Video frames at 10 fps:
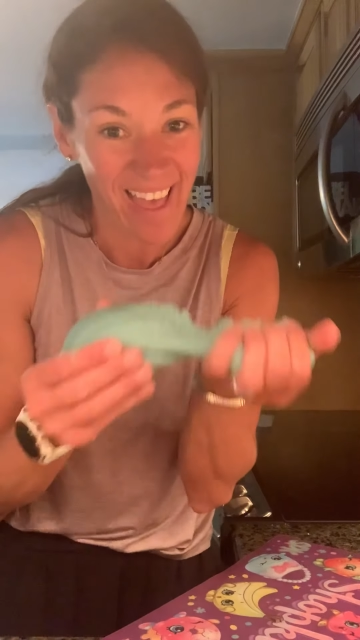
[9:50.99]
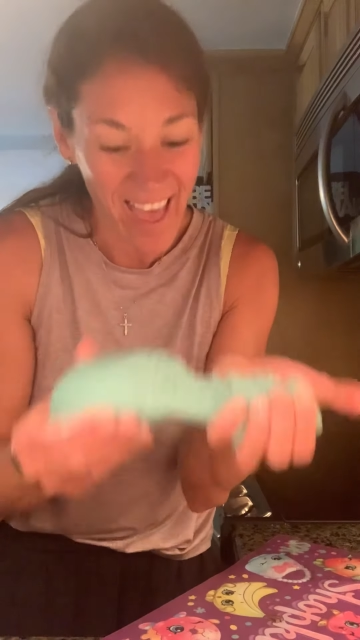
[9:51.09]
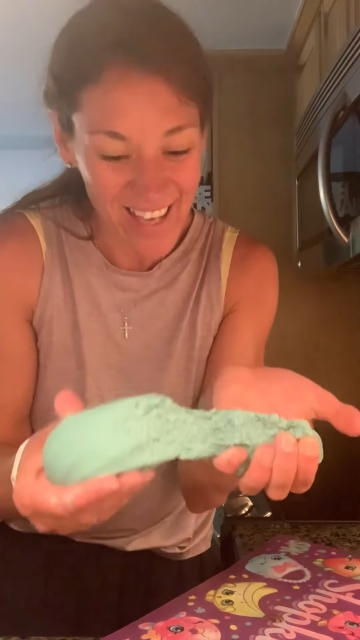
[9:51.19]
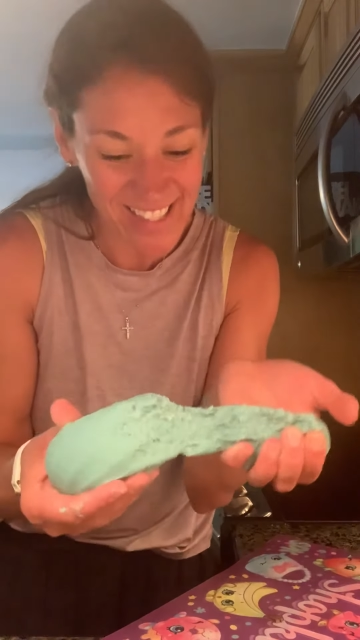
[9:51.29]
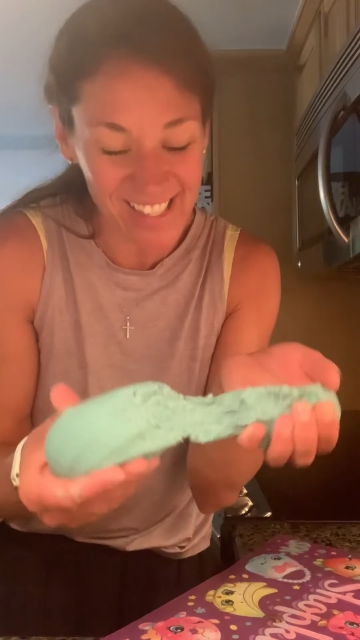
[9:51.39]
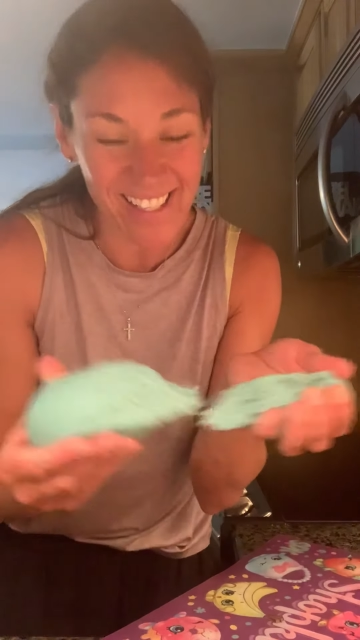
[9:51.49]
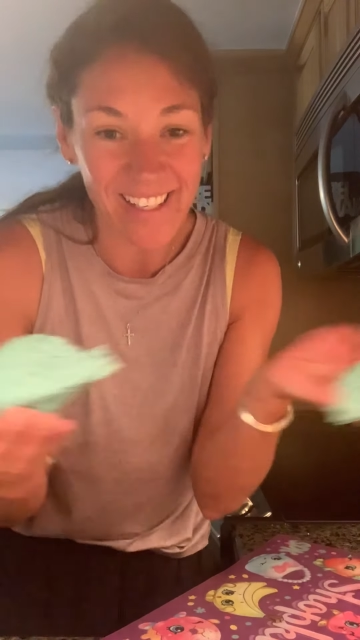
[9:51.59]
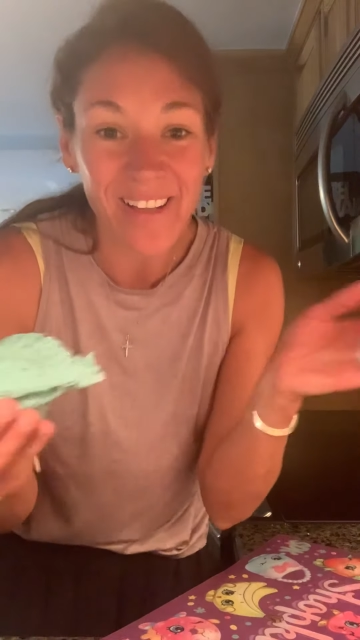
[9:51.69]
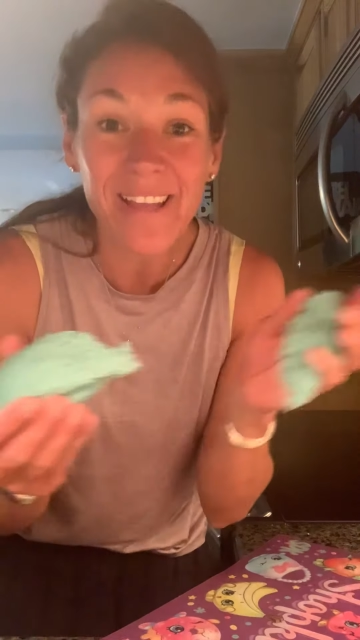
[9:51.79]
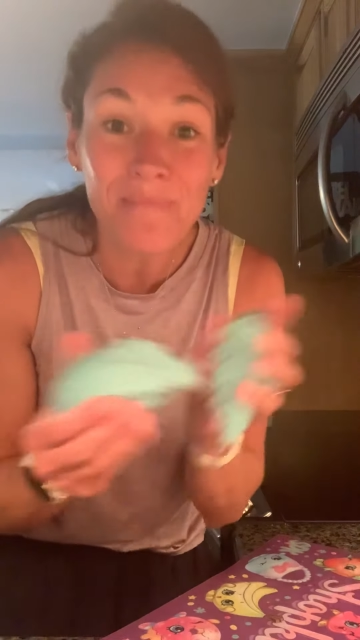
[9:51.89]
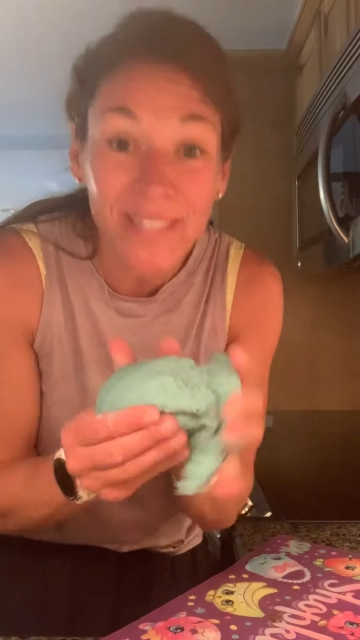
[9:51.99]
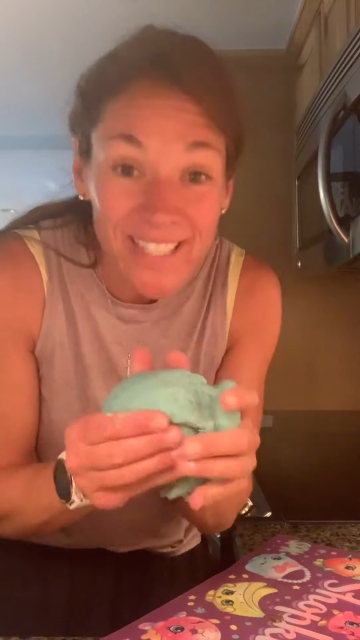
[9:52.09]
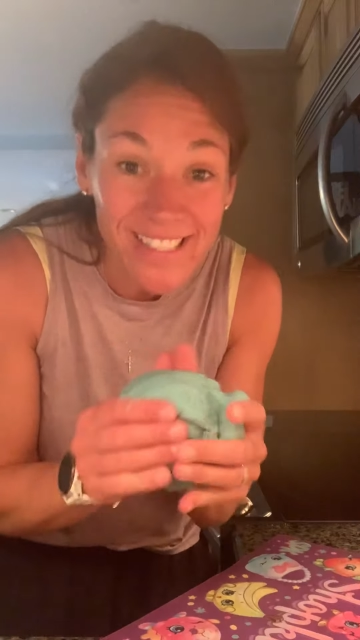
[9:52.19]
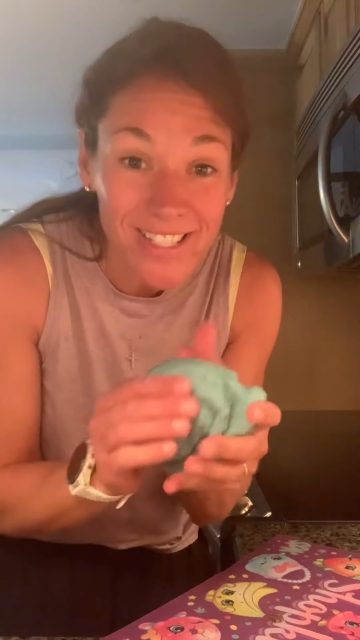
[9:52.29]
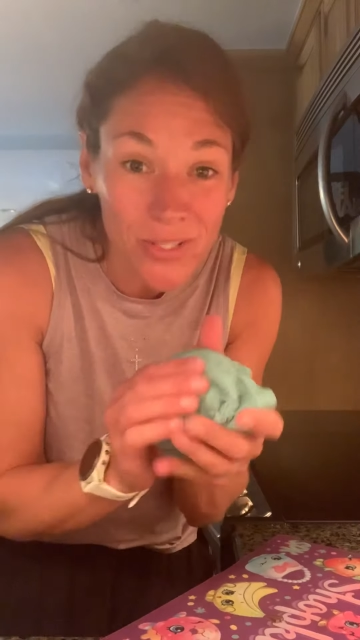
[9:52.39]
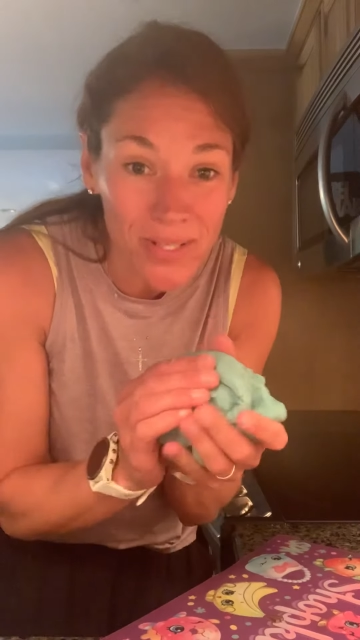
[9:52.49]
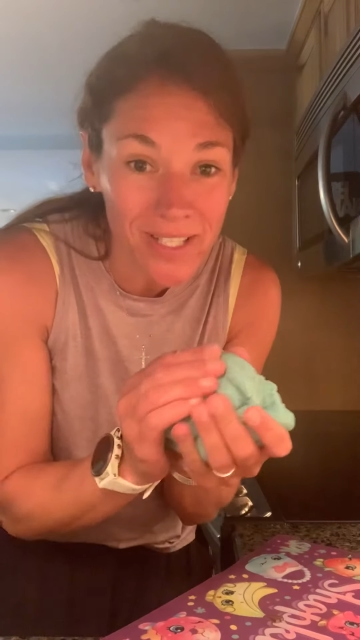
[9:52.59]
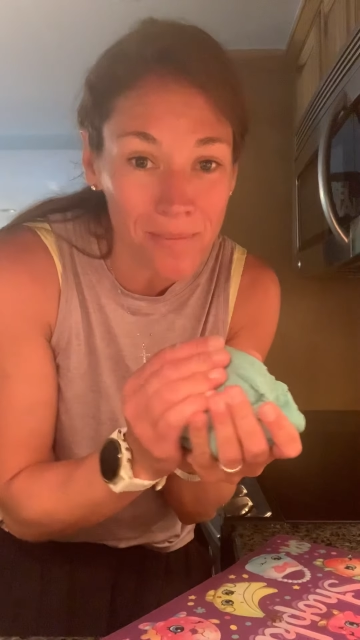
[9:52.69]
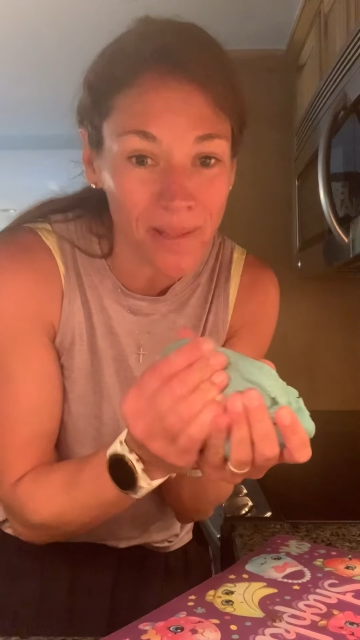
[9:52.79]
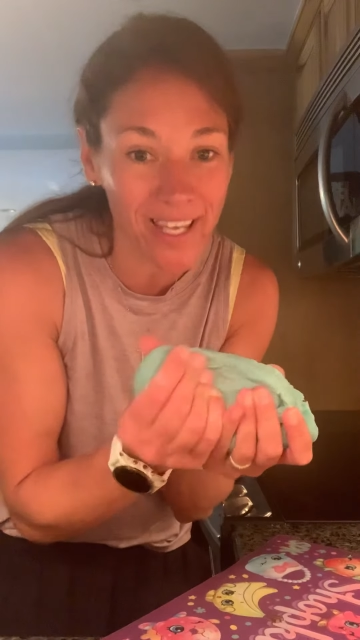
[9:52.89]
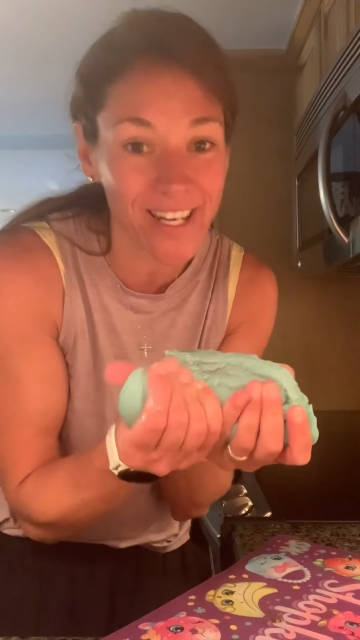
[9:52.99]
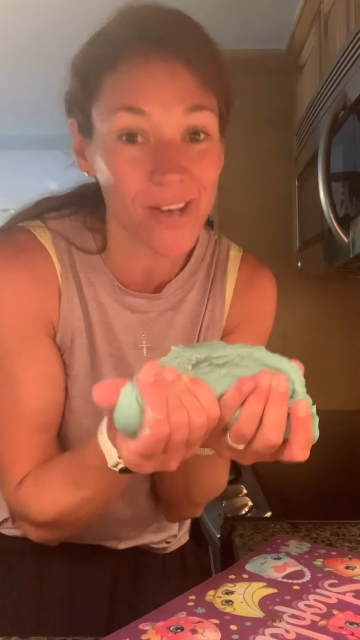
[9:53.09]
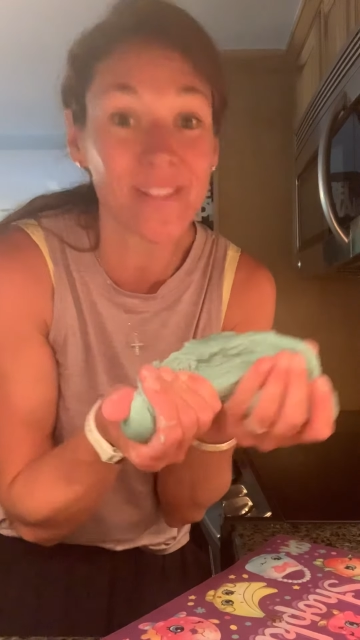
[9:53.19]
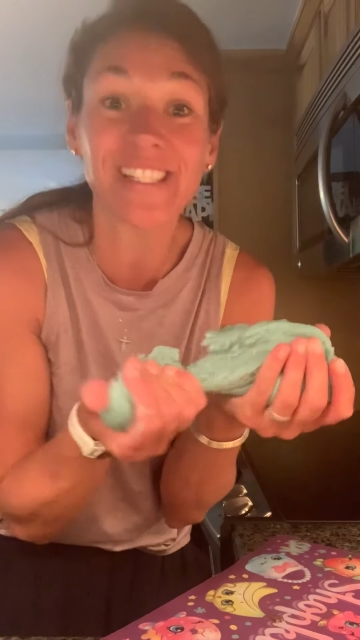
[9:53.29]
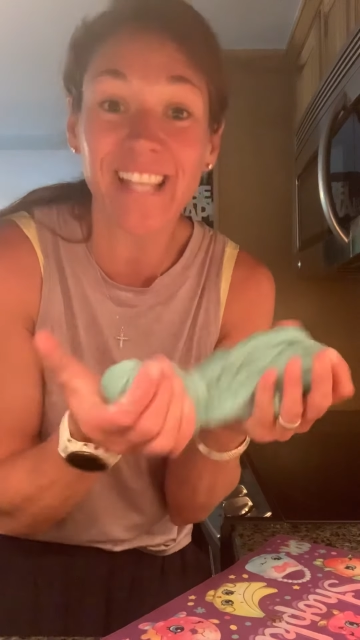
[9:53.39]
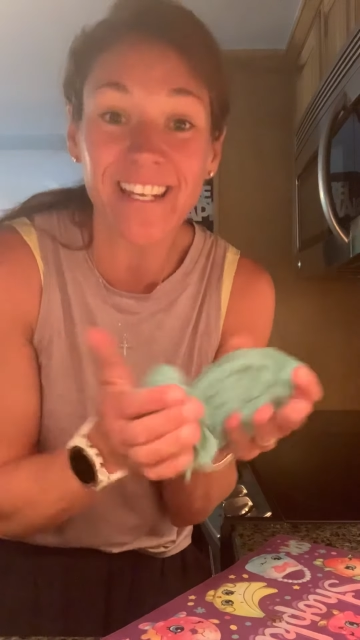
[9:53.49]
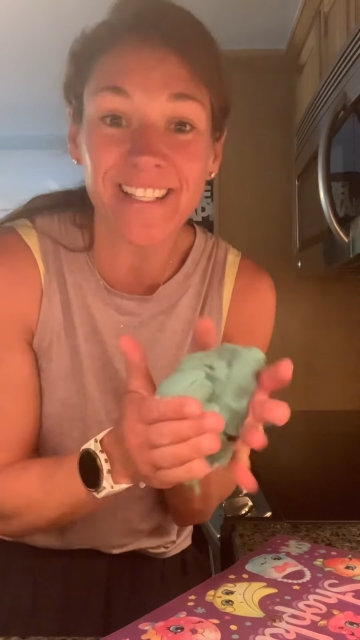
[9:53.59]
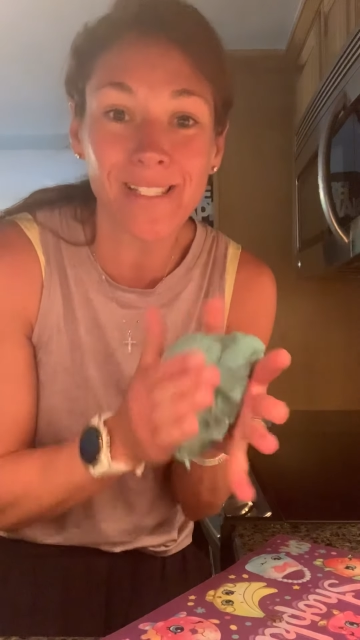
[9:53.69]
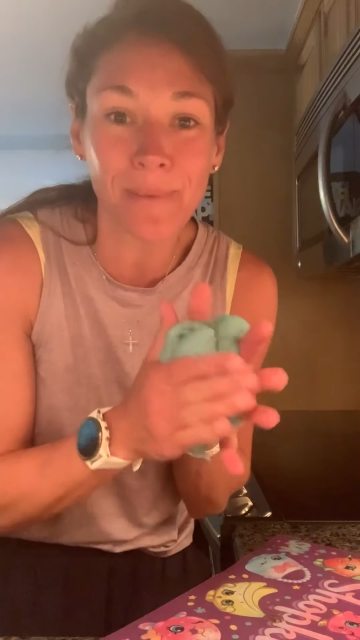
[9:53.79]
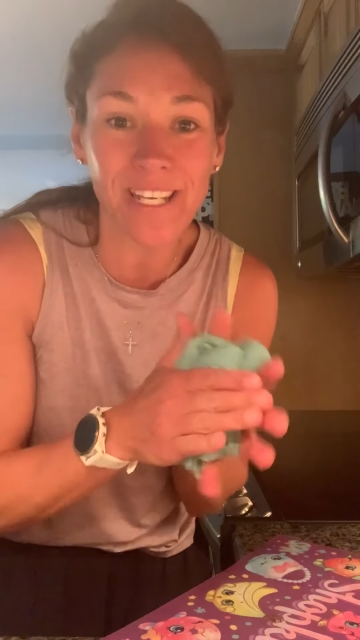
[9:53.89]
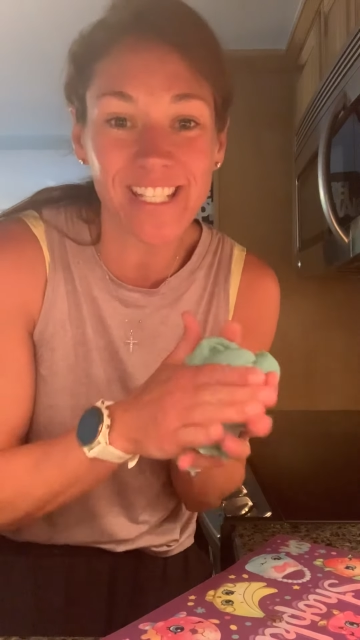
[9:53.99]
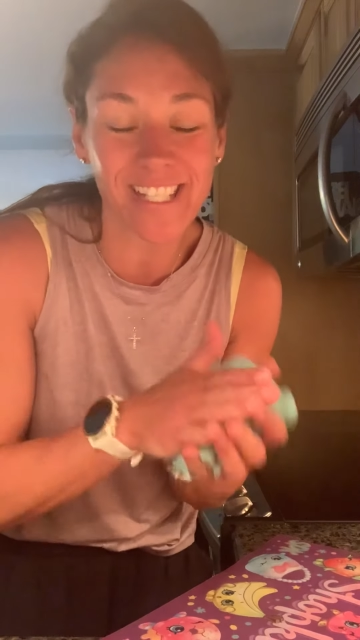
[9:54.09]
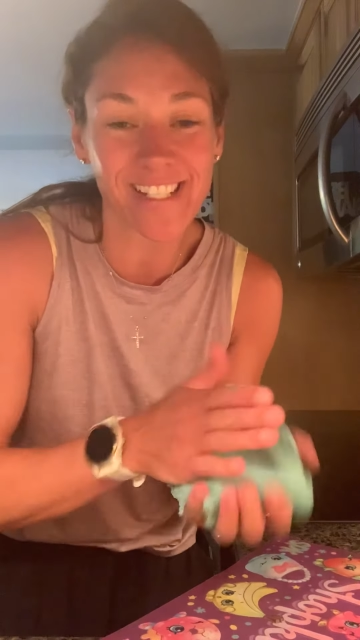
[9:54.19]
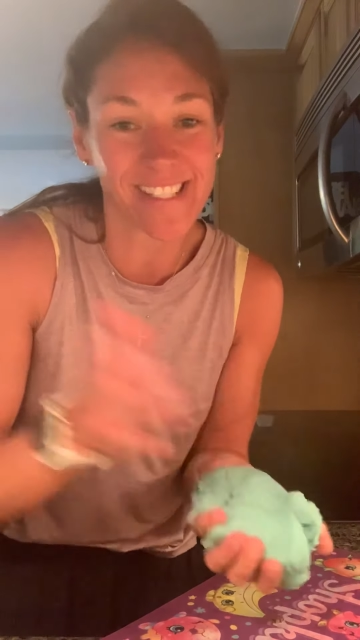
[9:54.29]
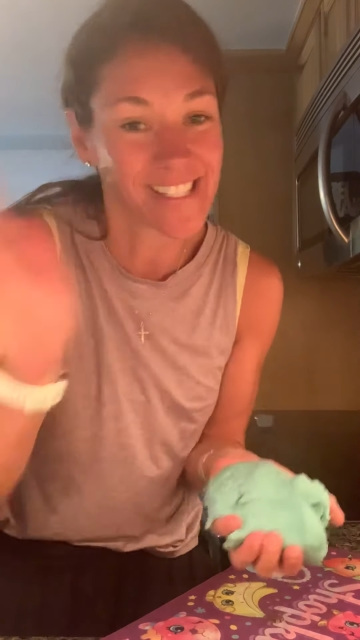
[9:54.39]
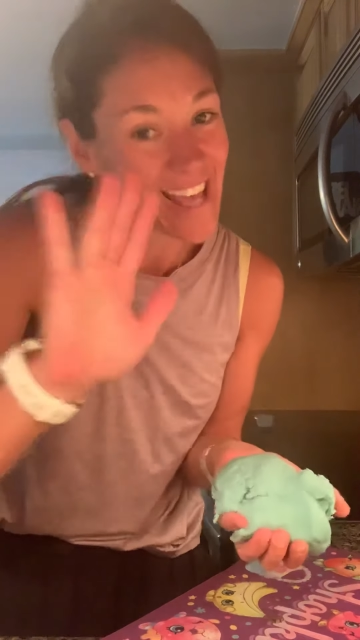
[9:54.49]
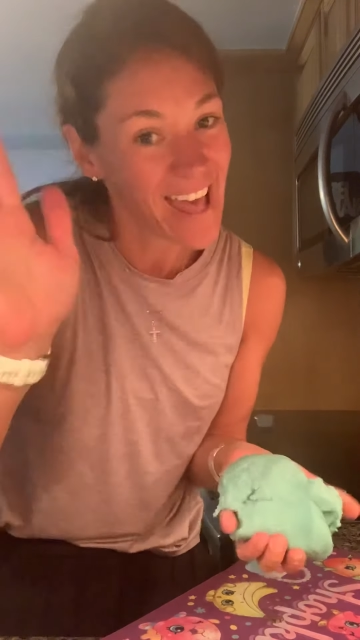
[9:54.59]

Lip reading: Excellent. Please enjoy your Play-Doh and send us pictures.